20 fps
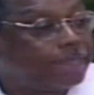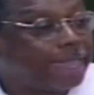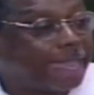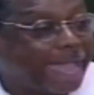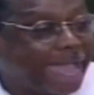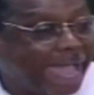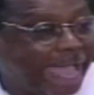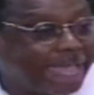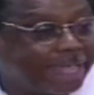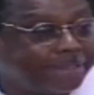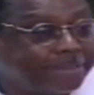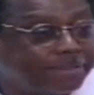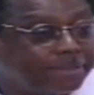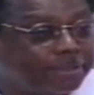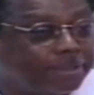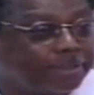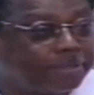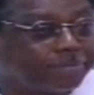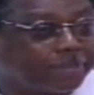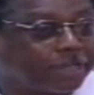And
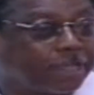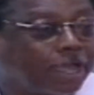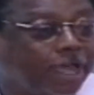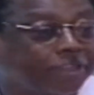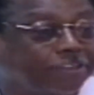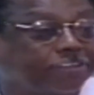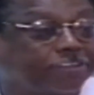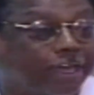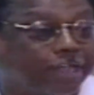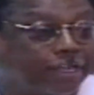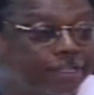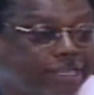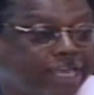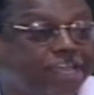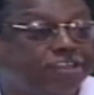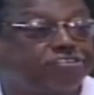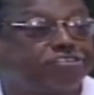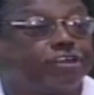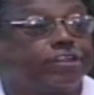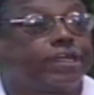the
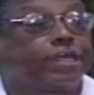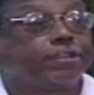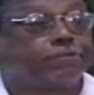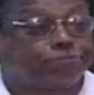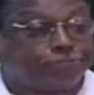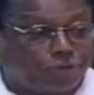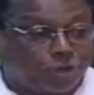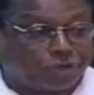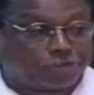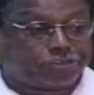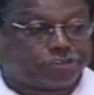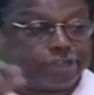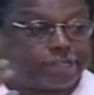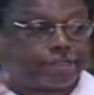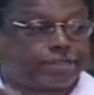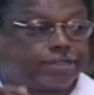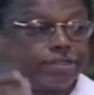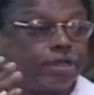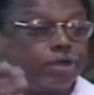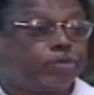consolidation and
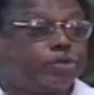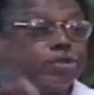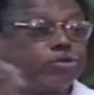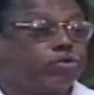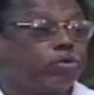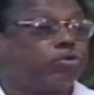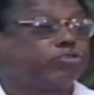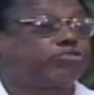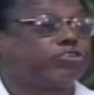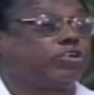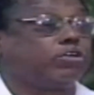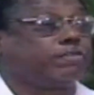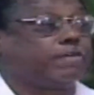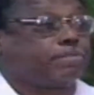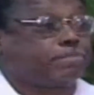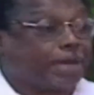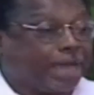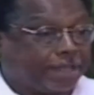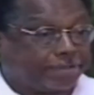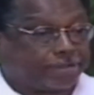fortunately now erosion of
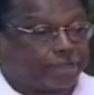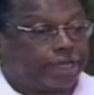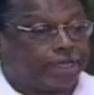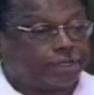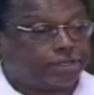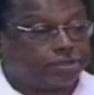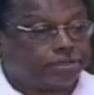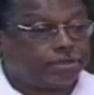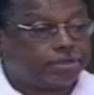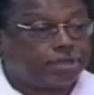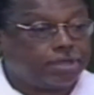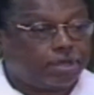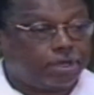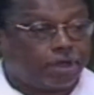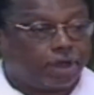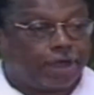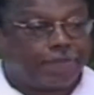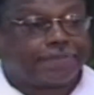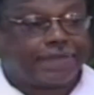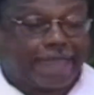apartheid
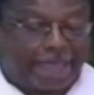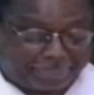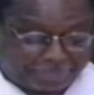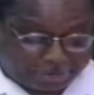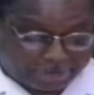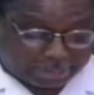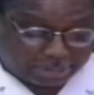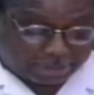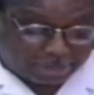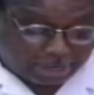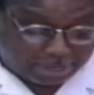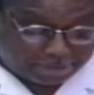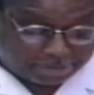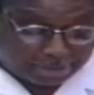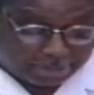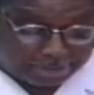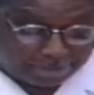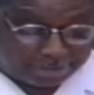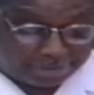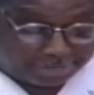on the African
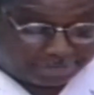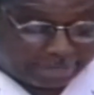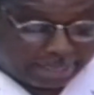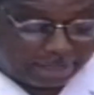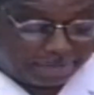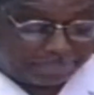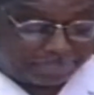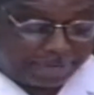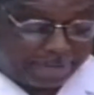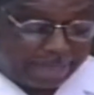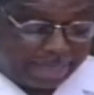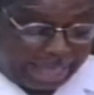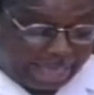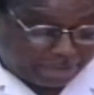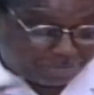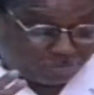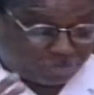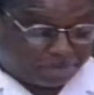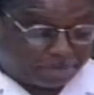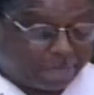continent itself
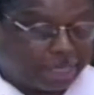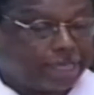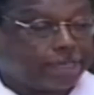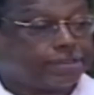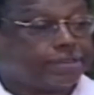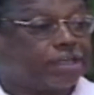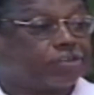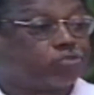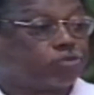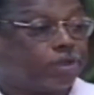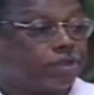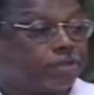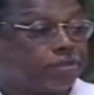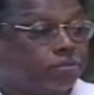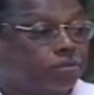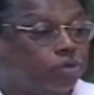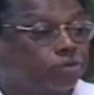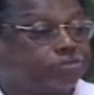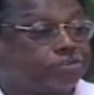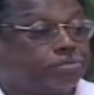has remained as one of the
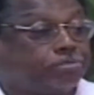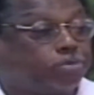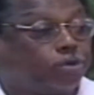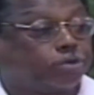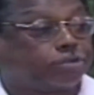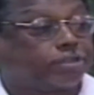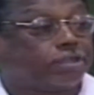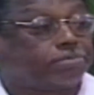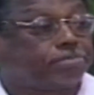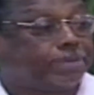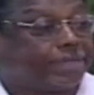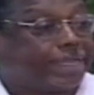most important